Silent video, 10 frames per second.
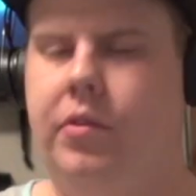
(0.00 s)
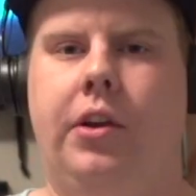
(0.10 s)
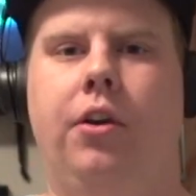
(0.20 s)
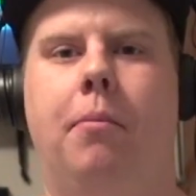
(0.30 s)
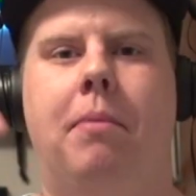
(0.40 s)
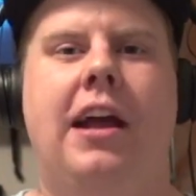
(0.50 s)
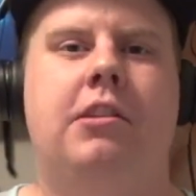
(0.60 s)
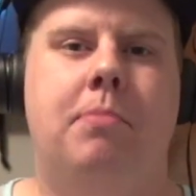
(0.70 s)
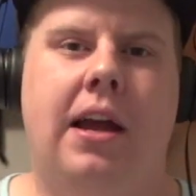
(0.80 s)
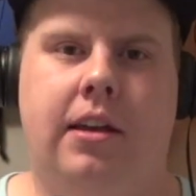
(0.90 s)
You're in
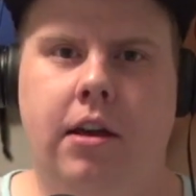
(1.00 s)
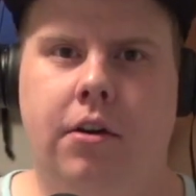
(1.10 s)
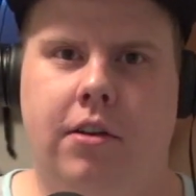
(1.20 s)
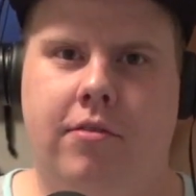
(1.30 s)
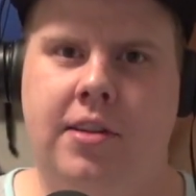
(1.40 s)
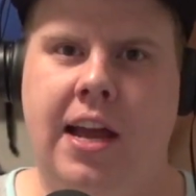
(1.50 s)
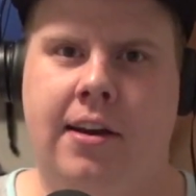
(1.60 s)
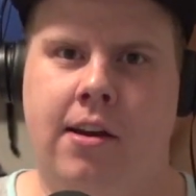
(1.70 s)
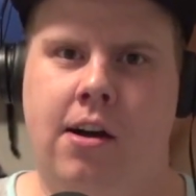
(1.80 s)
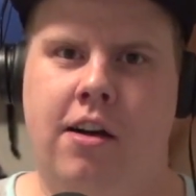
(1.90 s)
back-to-back years of
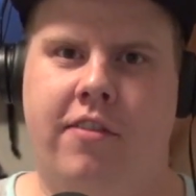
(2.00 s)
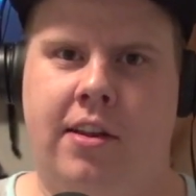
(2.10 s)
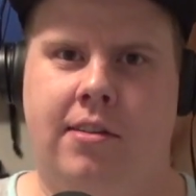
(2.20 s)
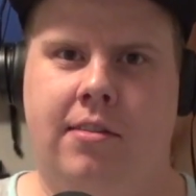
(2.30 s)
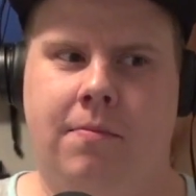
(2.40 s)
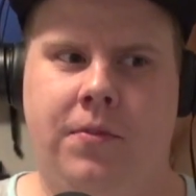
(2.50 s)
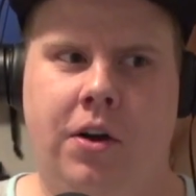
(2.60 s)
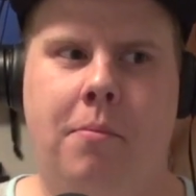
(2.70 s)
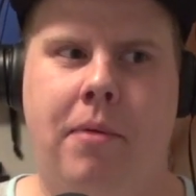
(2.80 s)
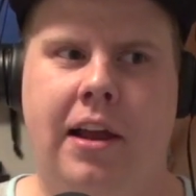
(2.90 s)
stagnant offense.
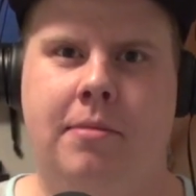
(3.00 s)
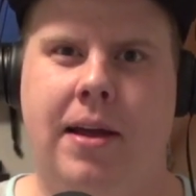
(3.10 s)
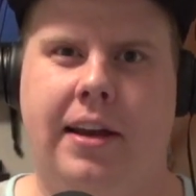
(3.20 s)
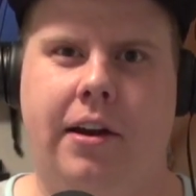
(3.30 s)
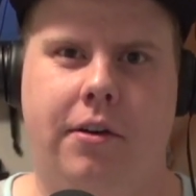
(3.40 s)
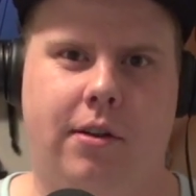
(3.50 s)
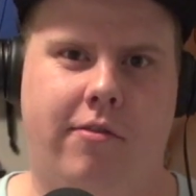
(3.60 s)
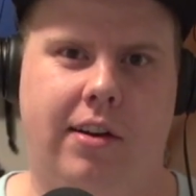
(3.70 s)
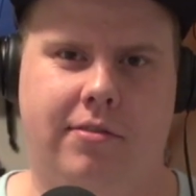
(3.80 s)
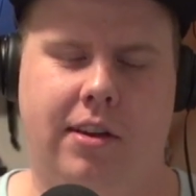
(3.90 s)
You're in back-to-back years
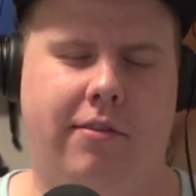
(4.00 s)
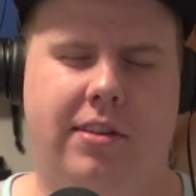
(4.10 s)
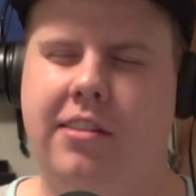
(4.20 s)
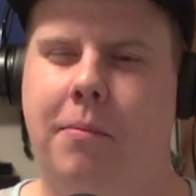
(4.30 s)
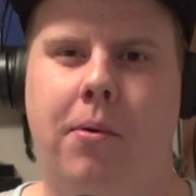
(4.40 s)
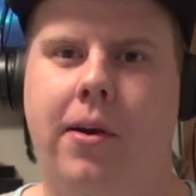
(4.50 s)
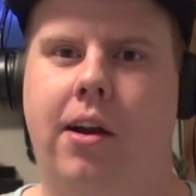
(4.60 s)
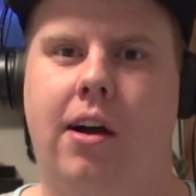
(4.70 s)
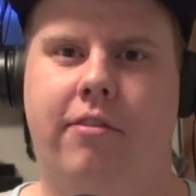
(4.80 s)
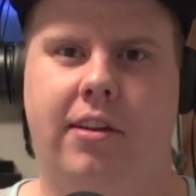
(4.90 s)
of disappointing
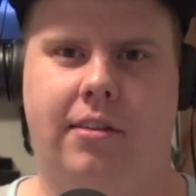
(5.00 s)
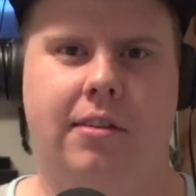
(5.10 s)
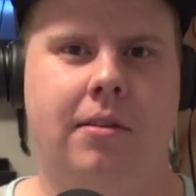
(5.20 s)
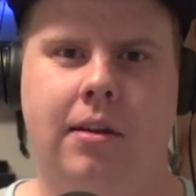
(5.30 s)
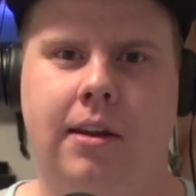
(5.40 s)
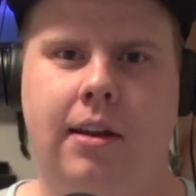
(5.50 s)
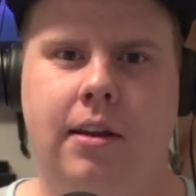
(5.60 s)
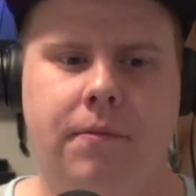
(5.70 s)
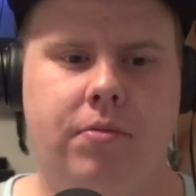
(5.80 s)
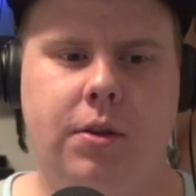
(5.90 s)
offense
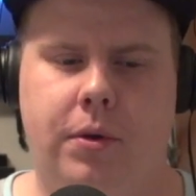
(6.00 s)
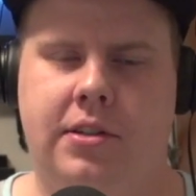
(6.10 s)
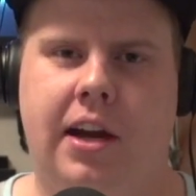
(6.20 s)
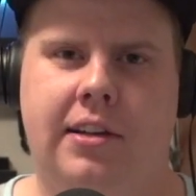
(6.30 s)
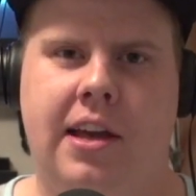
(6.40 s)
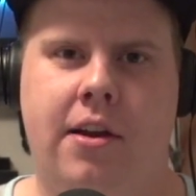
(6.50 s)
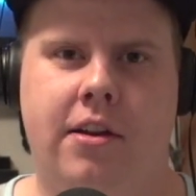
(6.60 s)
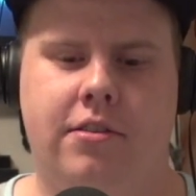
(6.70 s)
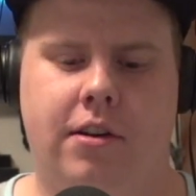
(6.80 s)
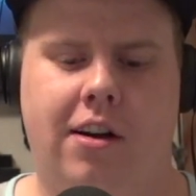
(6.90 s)
with Todd
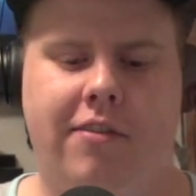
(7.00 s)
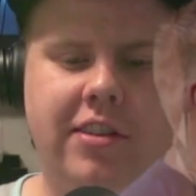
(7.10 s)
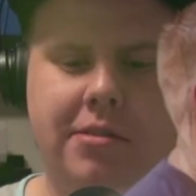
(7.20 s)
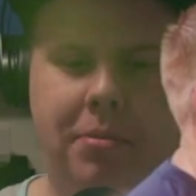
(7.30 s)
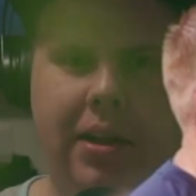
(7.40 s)
Downing as your offensive